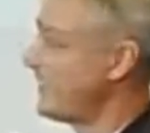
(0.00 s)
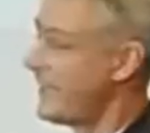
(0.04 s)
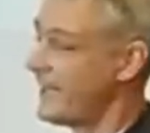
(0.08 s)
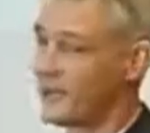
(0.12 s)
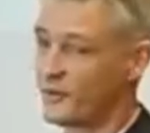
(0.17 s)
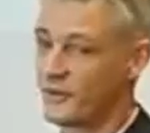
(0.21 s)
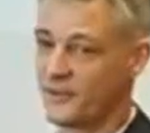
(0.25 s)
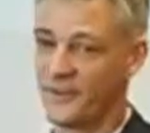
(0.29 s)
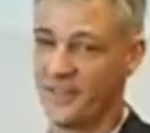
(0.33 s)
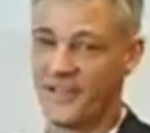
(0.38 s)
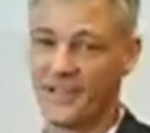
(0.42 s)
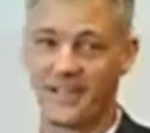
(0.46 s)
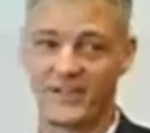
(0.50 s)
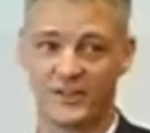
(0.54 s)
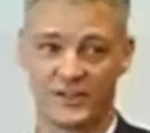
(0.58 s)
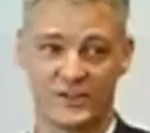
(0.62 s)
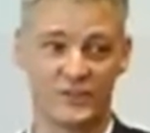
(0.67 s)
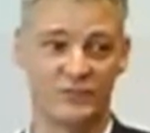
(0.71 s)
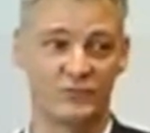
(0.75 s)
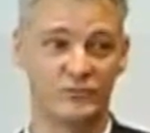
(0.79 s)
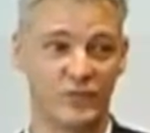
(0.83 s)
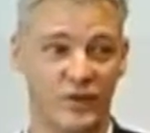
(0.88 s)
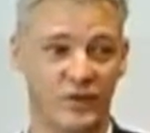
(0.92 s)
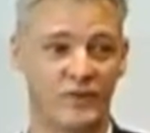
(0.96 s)
how do they
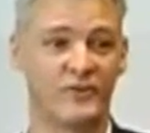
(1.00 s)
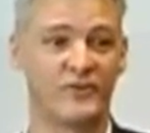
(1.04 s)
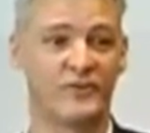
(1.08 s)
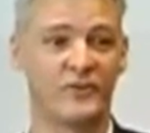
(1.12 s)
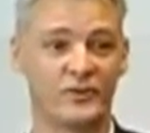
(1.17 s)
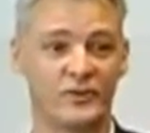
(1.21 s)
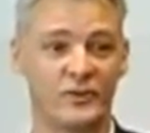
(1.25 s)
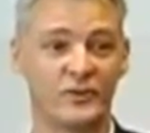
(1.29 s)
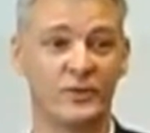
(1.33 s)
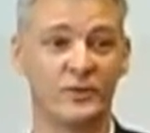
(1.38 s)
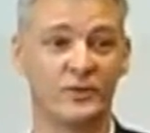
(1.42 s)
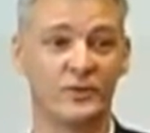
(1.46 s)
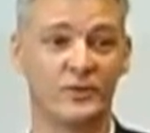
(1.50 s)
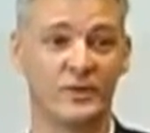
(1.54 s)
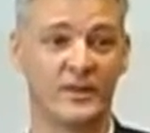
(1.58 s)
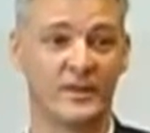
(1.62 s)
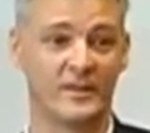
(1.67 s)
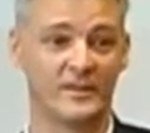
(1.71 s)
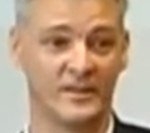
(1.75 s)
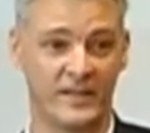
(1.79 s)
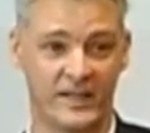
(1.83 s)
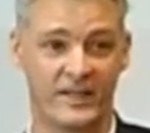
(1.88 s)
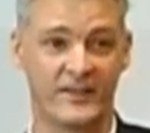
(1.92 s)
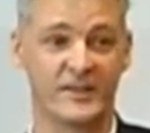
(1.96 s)
actually run through
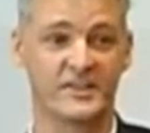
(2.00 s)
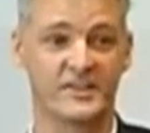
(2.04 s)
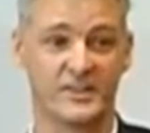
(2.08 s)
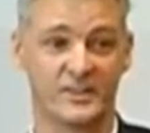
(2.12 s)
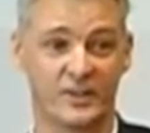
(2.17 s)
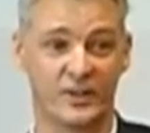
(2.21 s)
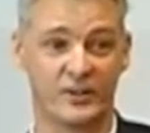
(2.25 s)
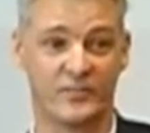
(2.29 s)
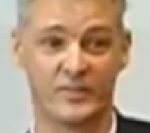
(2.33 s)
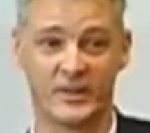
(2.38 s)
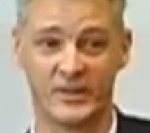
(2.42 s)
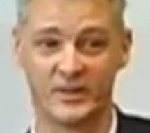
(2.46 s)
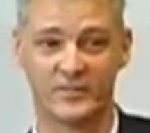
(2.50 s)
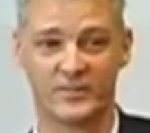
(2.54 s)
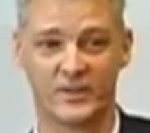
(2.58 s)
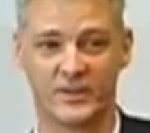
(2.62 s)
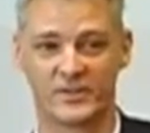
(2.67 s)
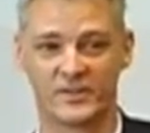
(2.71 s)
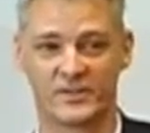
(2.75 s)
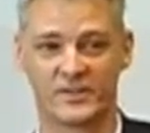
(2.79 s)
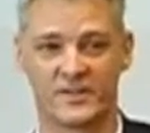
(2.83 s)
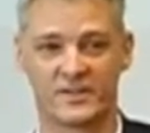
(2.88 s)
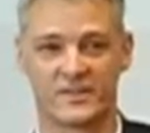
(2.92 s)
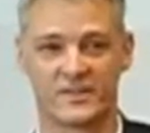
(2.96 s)
their S&OP
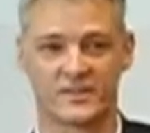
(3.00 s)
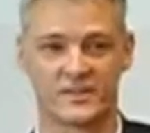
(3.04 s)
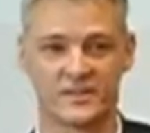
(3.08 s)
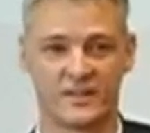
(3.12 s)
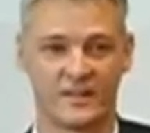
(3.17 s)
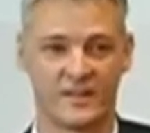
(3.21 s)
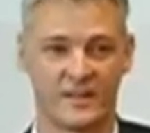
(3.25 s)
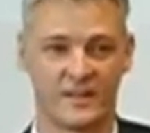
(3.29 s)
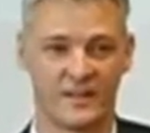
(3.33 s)
process.